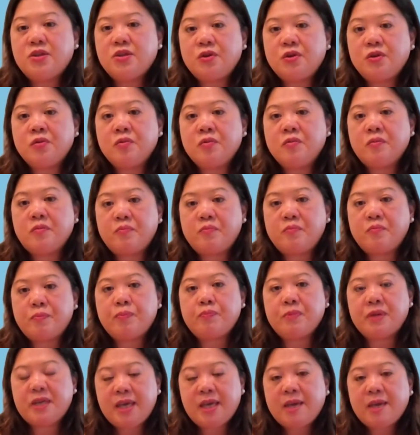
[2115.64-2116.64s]
to
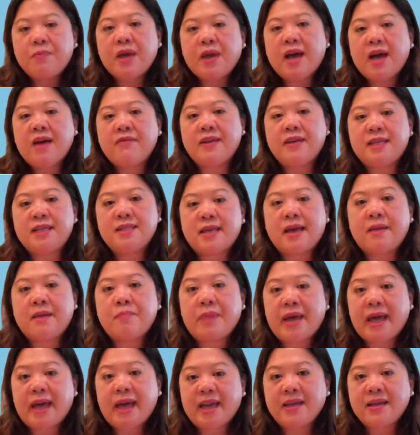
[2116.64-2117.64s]
keep cavities
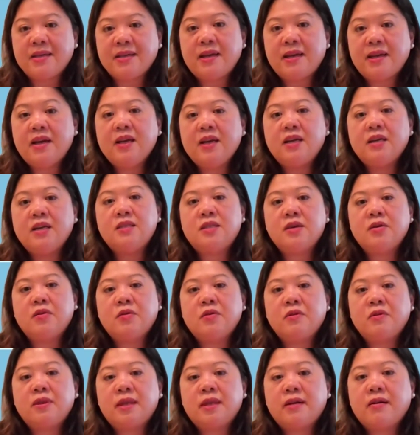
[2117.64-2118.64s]
at bay.
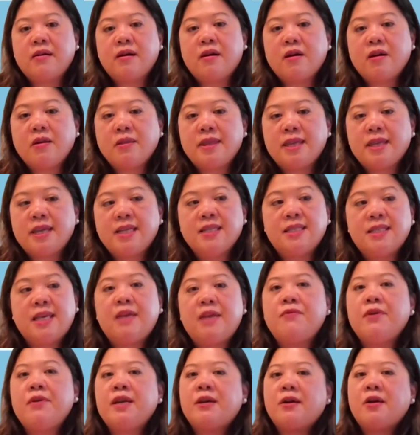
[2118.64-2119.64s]
So there are things
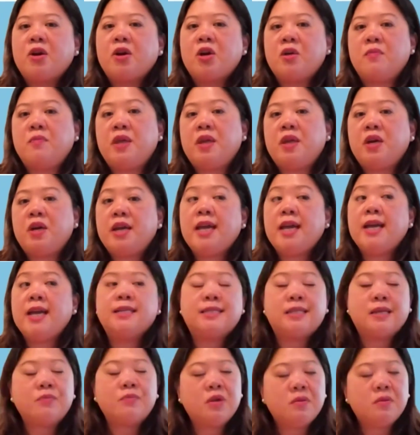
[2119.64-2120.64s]
even in our community,
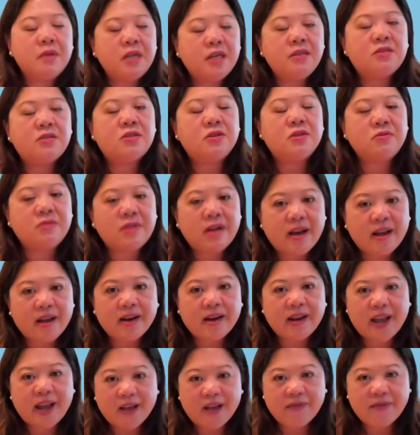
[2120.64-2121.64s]
and some communities do
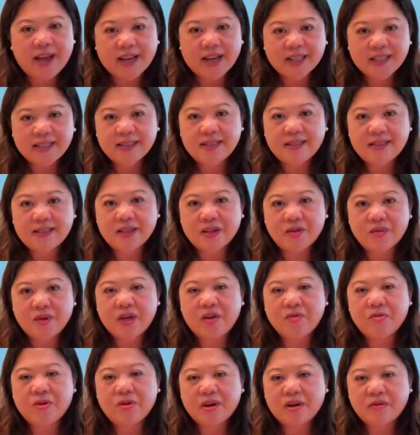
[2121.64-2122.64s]
not have access to
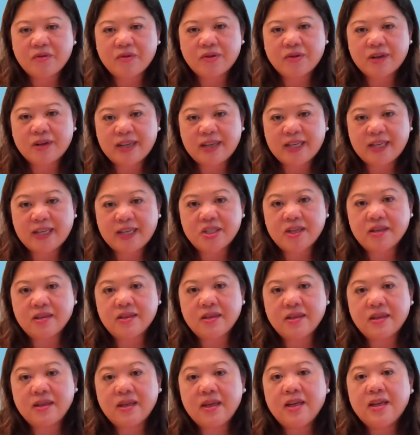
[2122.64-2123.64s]
community water
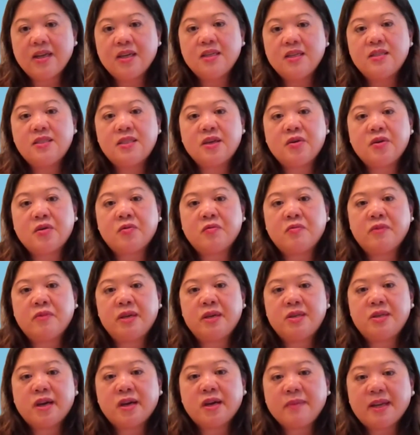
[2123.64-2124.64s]
fluoridation. So
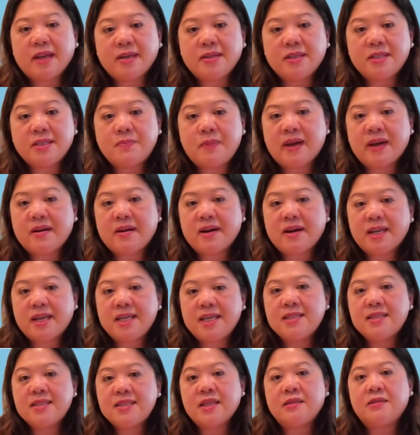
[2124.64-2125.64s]
when you talk about
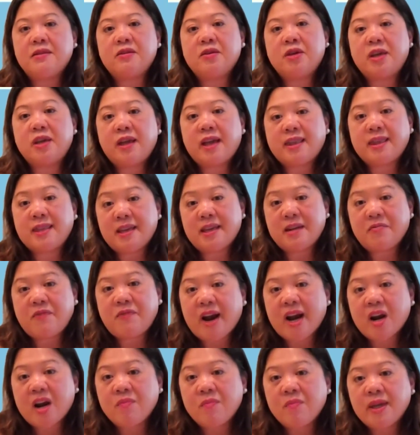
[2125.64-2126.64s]
disparities and looking at the
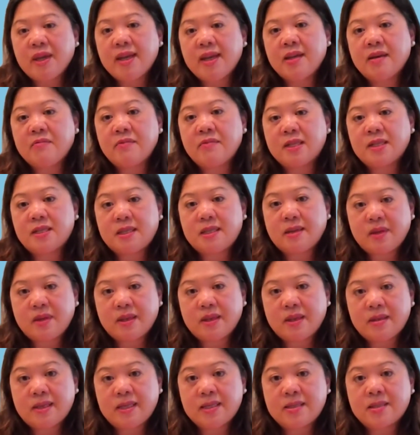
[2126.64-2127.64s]
environment in which some
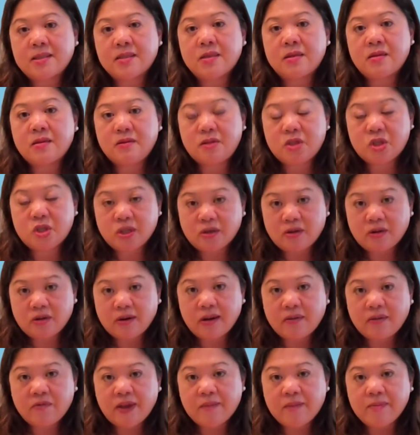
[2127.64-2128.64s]
of these
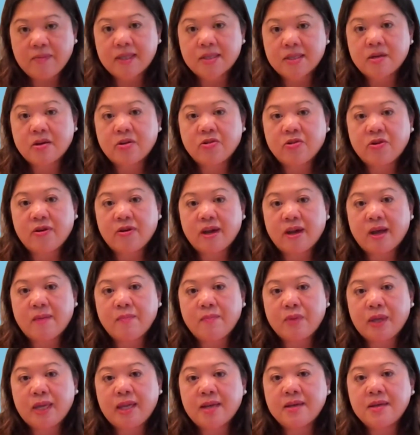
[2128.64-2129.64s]
children and families are growing
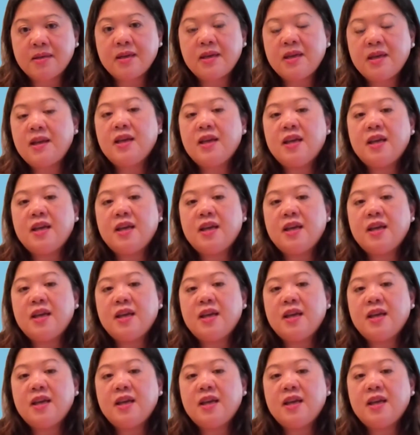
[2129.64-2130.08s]
up in,